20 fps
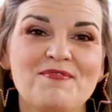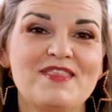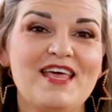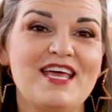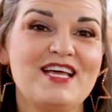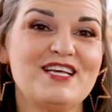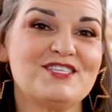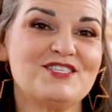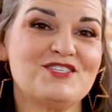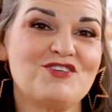
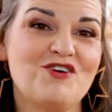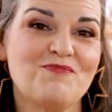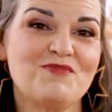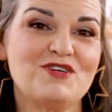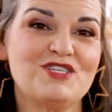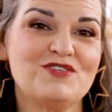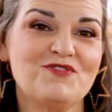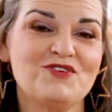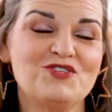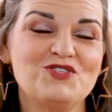Thanks so
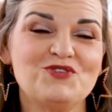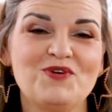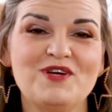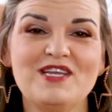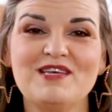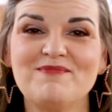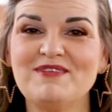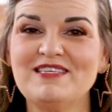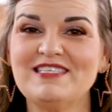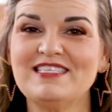much for
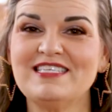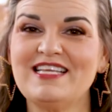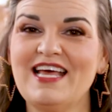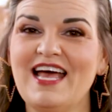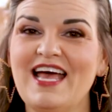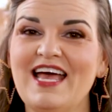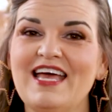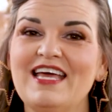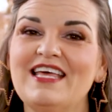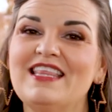joining me
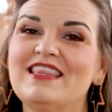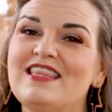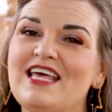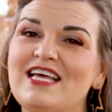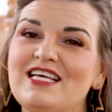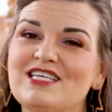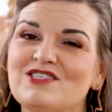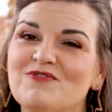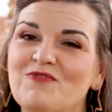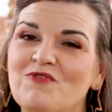today.
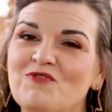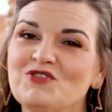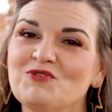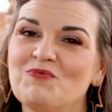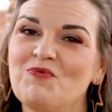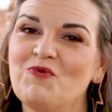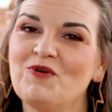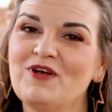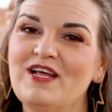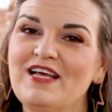Thanks for
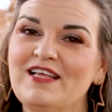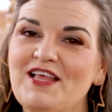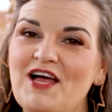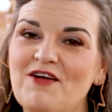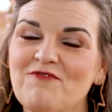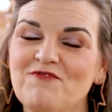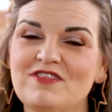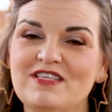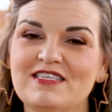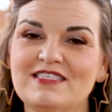supporting
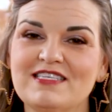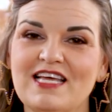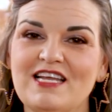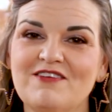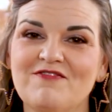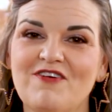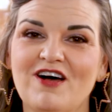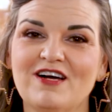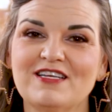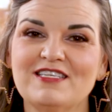Life with a Side
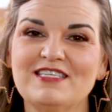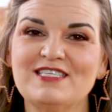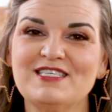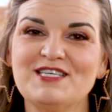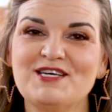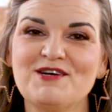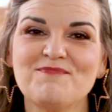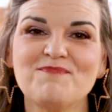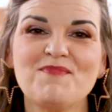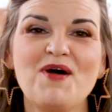of
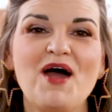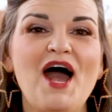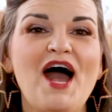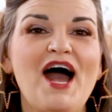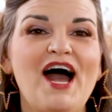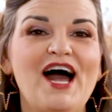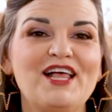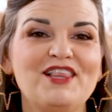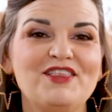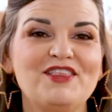Autism.
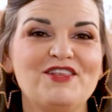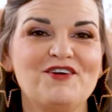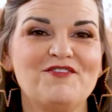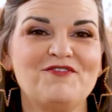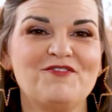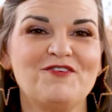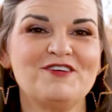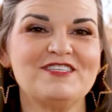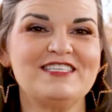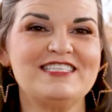I look
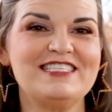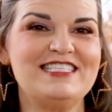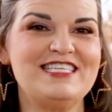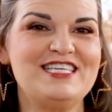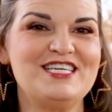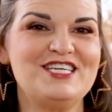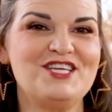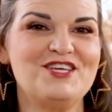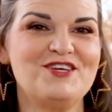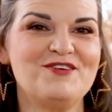forward to
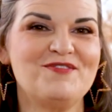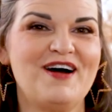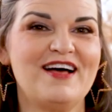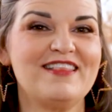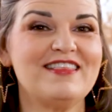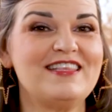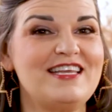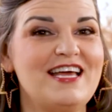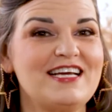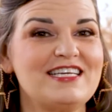seeing you
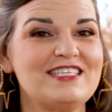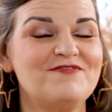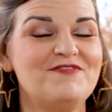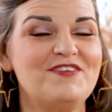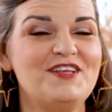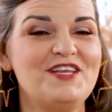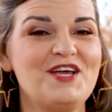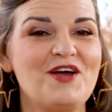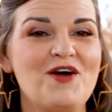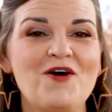on the next
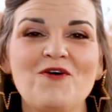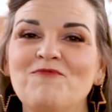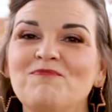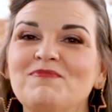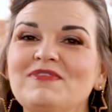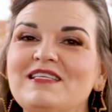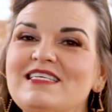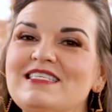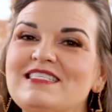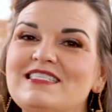video.
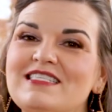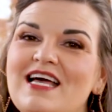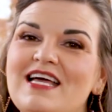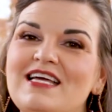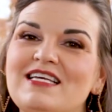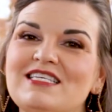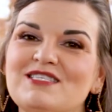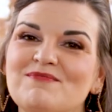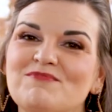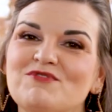Please
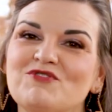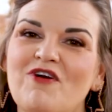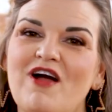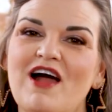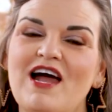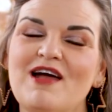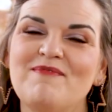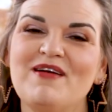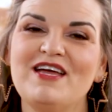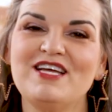like,
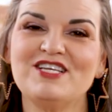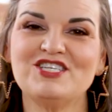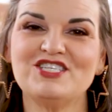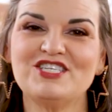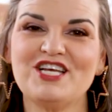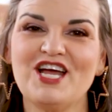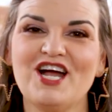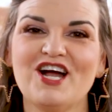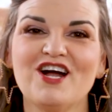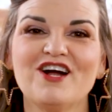subscribe, and
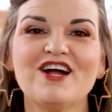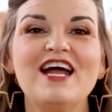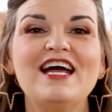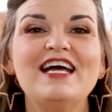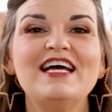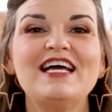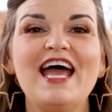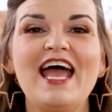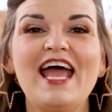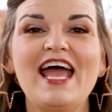share.
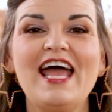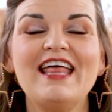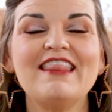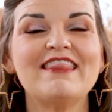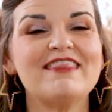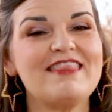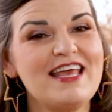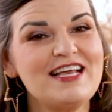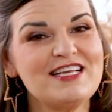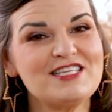And
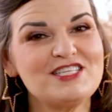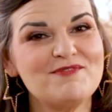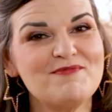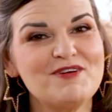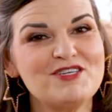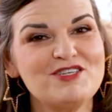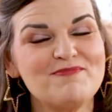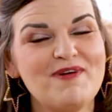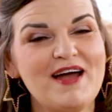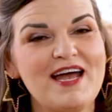thanks so
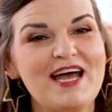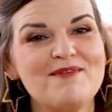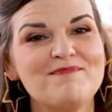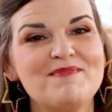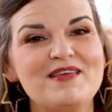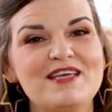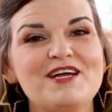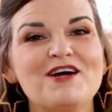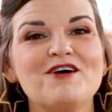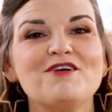much, Maya
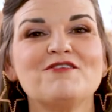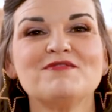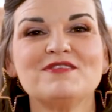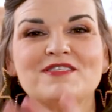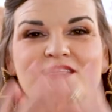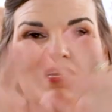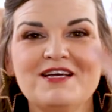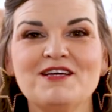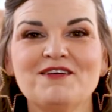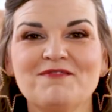
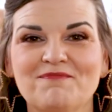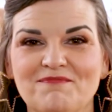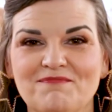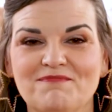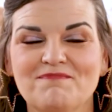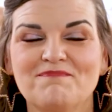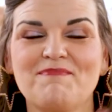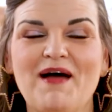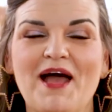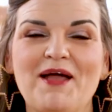Amigos.
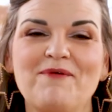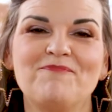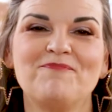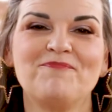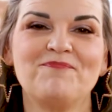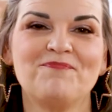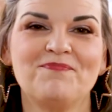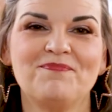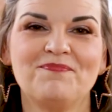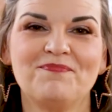Bye.